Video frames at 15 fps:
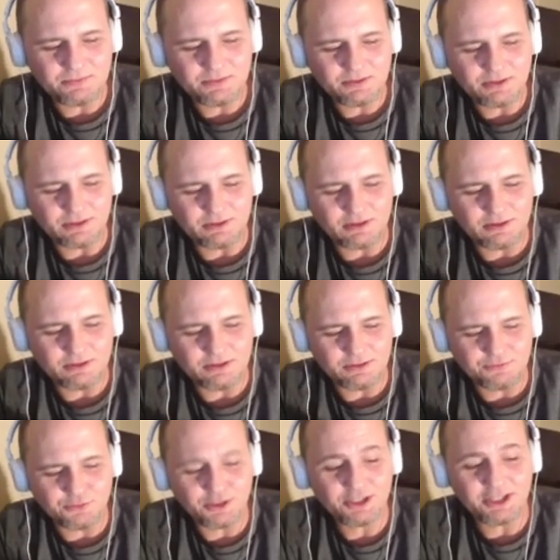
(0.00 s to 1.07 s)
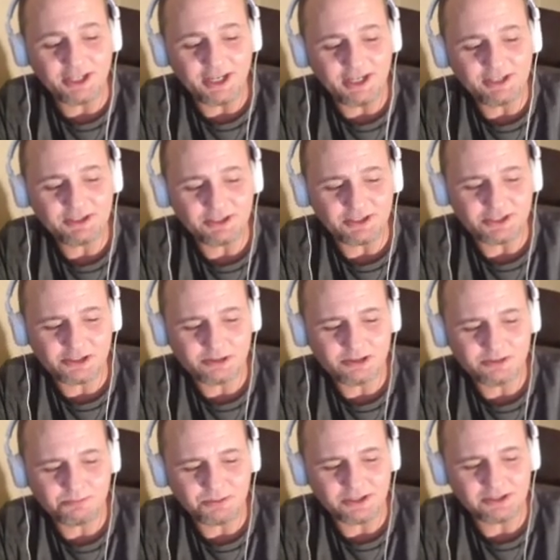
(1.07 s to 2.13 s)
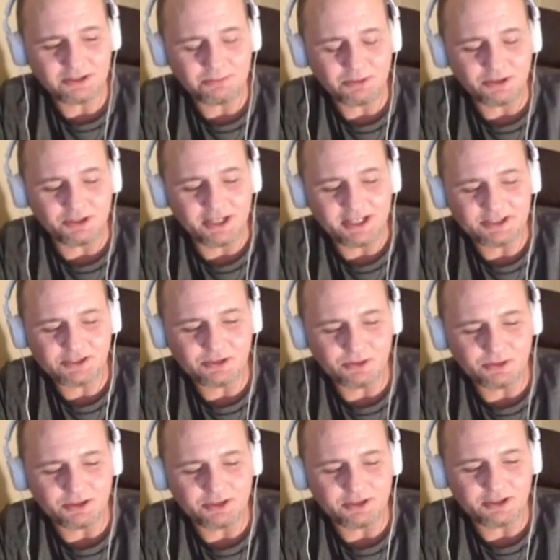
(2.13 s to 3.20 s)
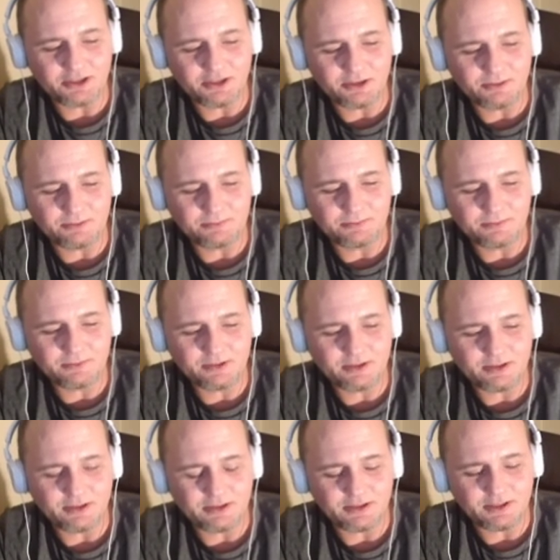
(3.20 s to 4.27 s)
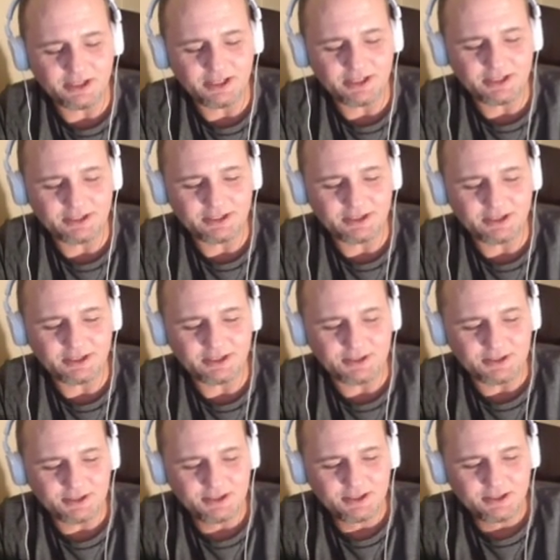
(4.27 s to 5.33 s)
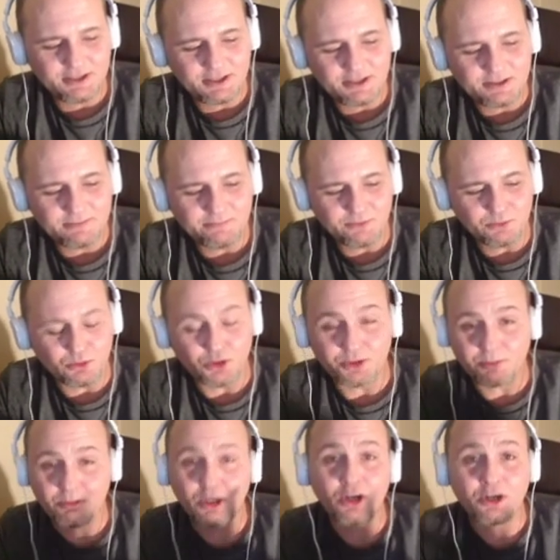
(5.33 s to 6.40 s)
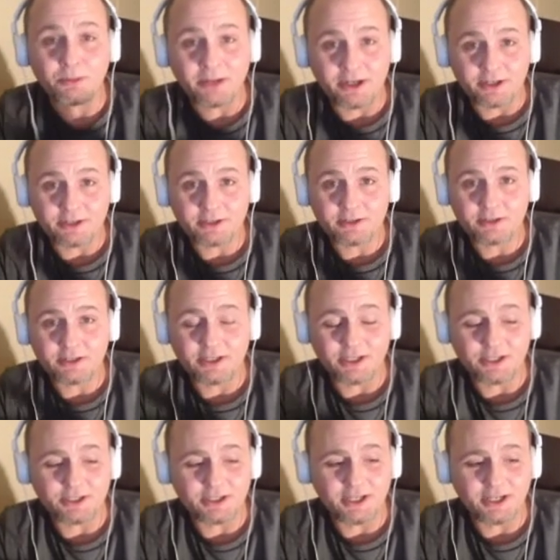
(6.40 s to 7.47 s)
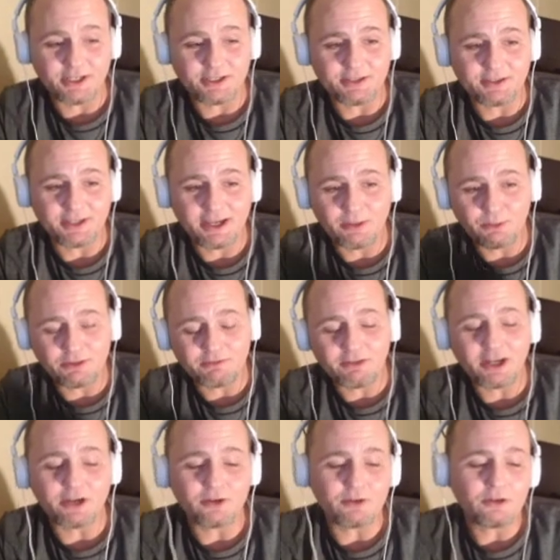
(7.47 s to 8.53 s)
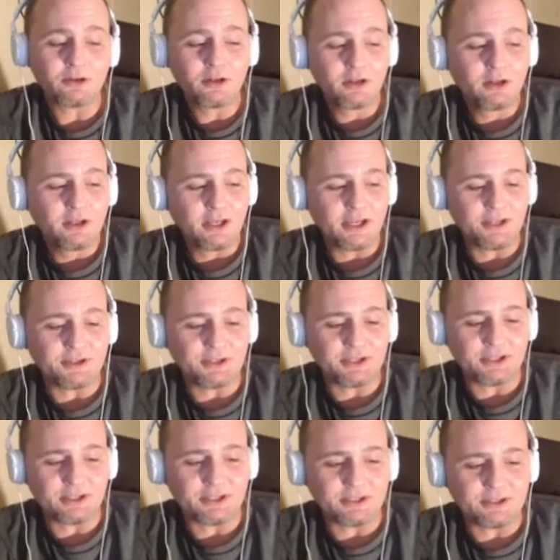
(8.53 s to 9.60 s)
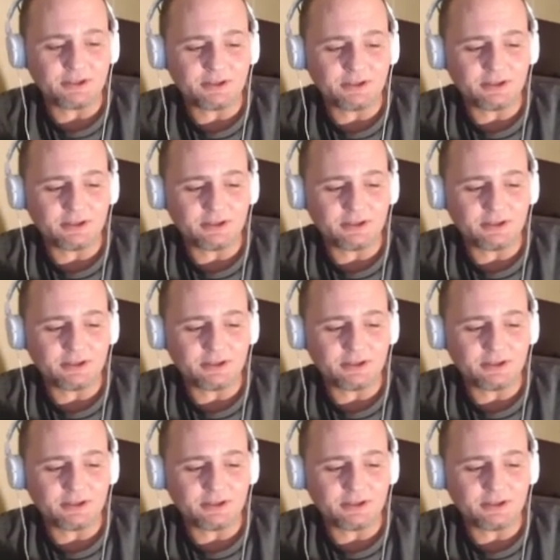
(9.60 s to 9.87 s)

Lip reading: the friendly atheist picked up on that story, and wrote a blog about it, and that went viral. And then